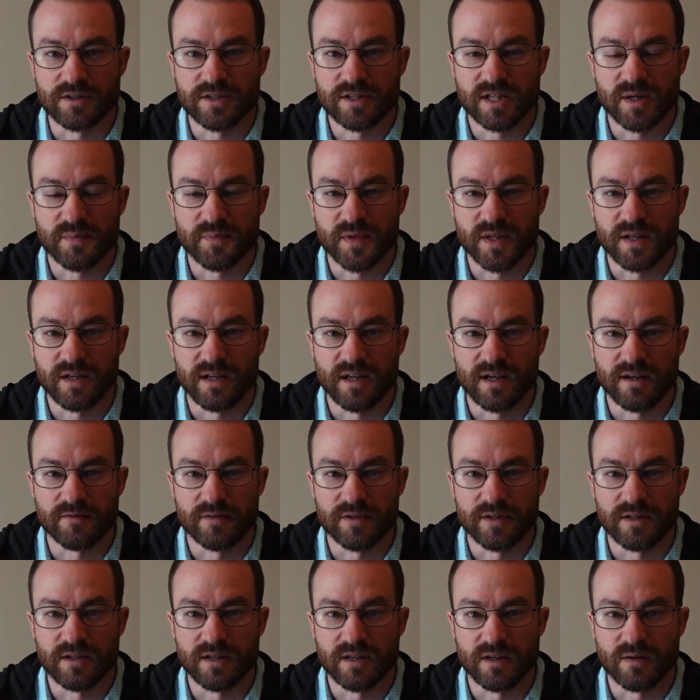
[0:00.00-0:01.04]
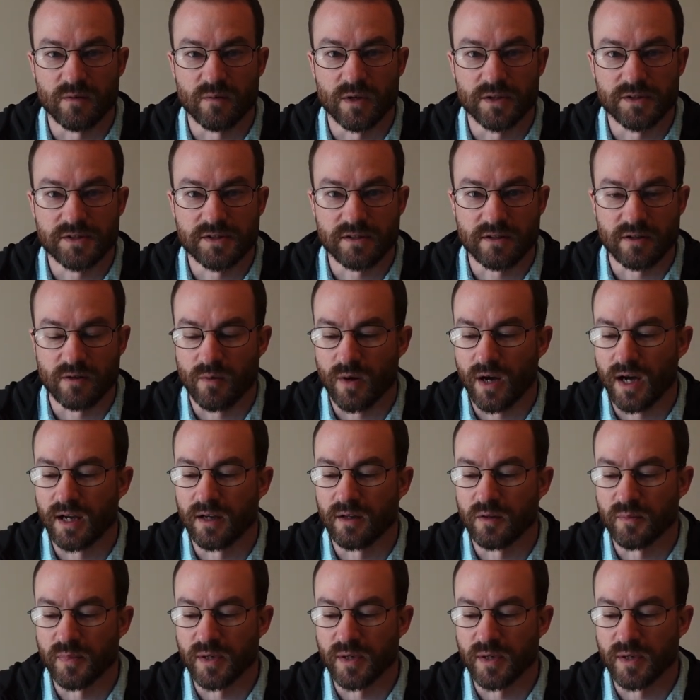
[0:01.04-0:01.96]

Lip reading: something every once in a while.